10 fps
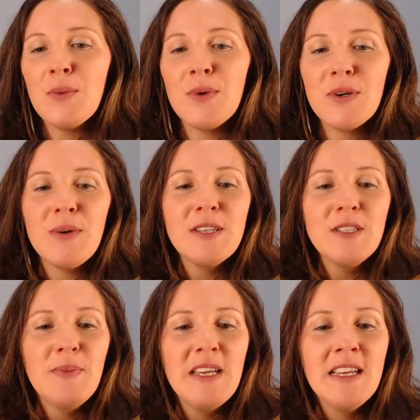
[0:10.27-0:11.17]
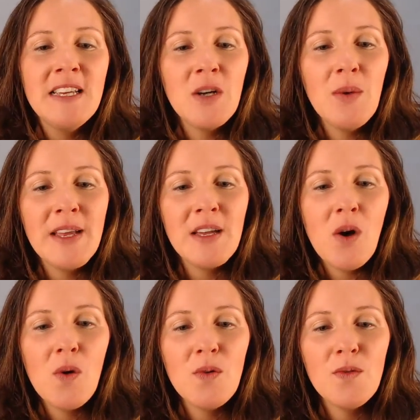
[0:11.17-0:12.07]
We're going to be going
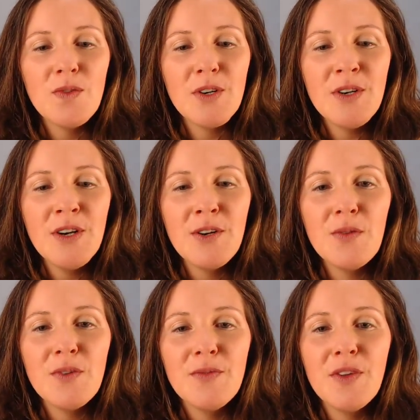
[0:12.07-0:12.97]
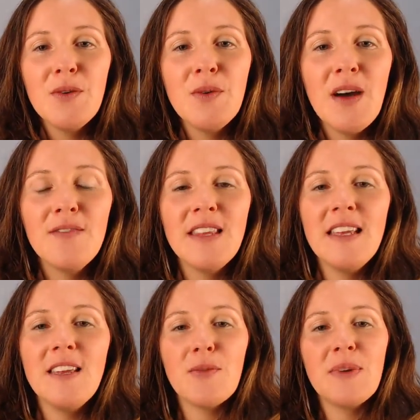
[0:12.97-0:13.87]
over an overview of
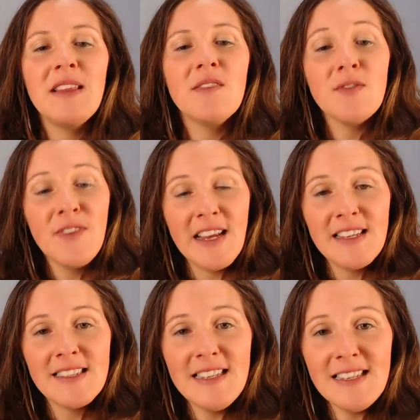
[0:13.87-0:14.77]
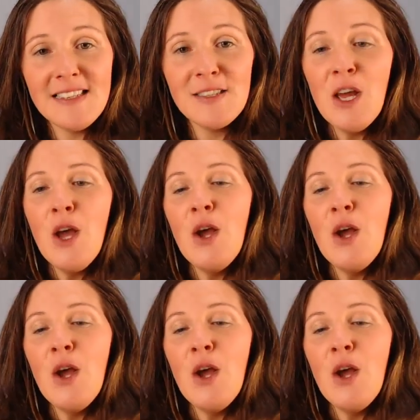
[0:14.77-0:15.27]
the 3 liver phases.